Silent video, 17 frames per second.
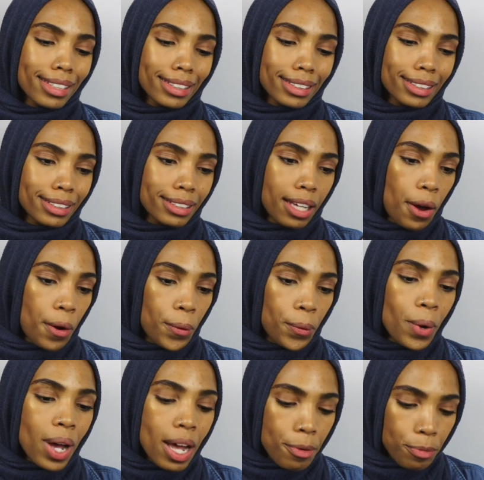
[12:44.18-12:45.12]

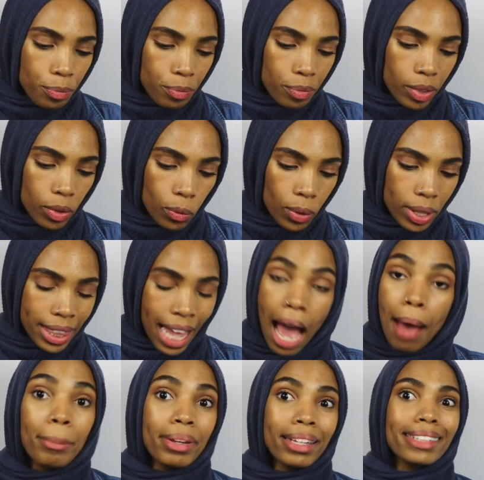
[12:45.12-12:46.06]
So with
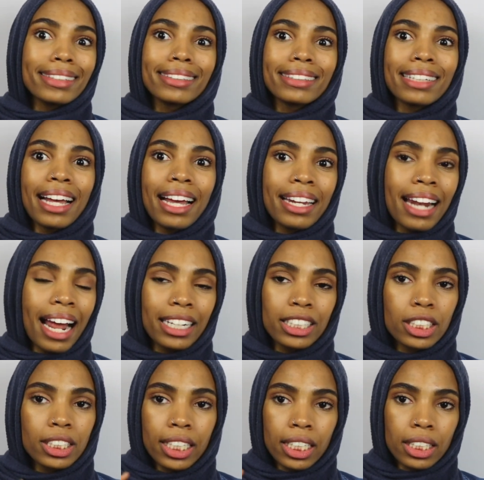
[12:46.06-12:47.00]
that being said, I
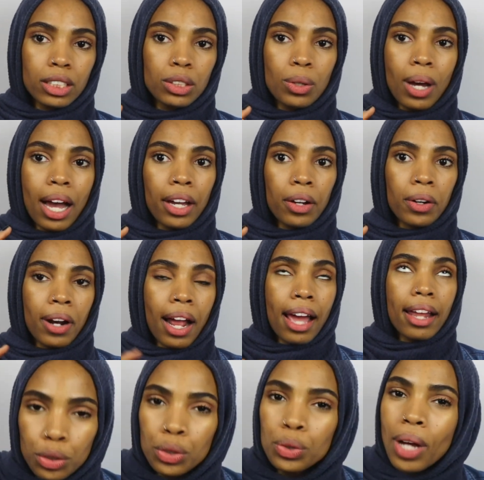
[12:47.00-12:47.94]
just stick to
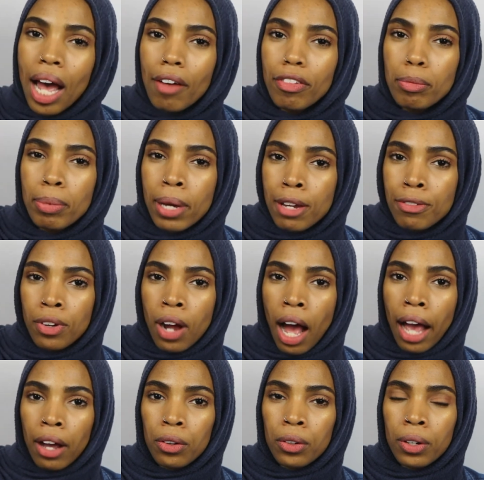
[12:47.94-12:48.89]
iQuran. You do have to pay for
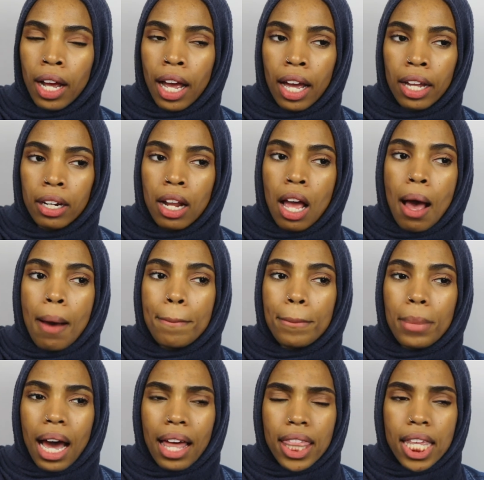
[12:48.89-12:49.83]
iQuran.
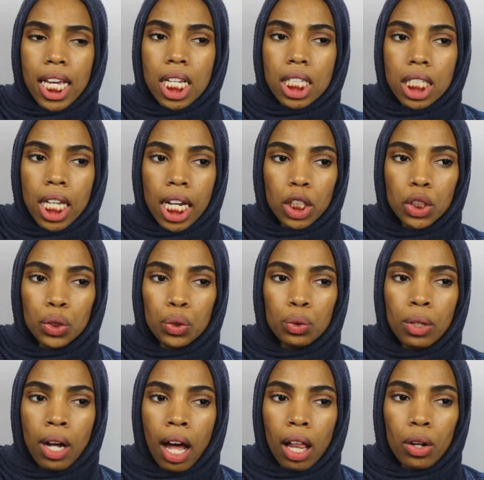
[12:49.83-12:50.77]
I think it's like
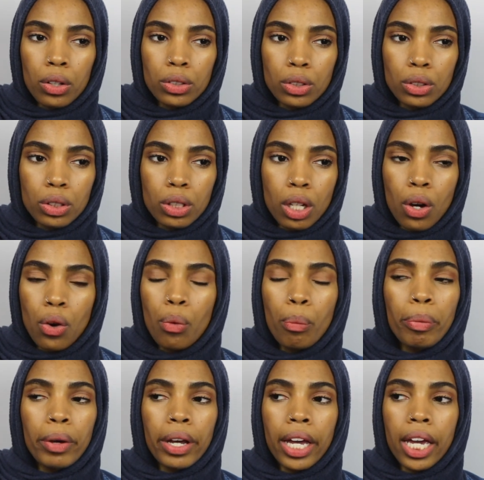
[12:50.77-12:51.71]
$2 or
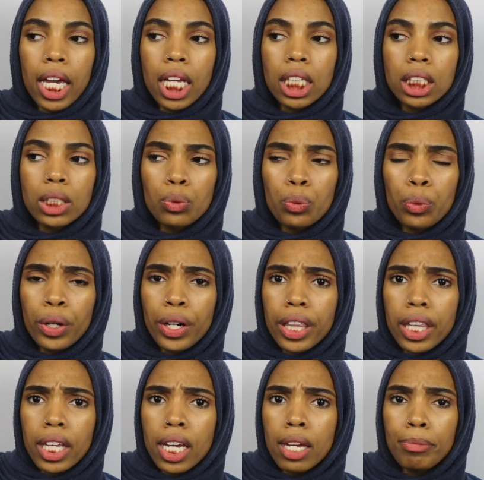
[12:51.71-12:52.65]
so, but it's
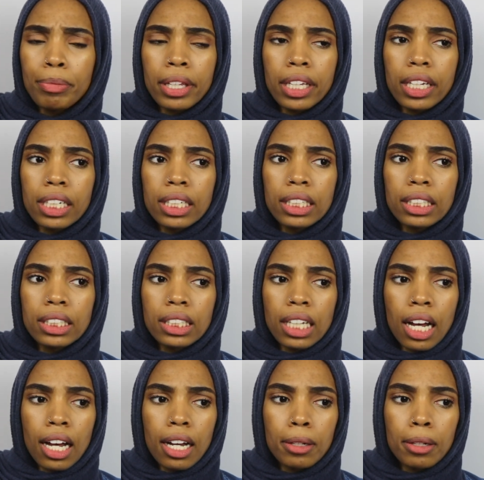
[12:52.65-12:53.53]
worth it because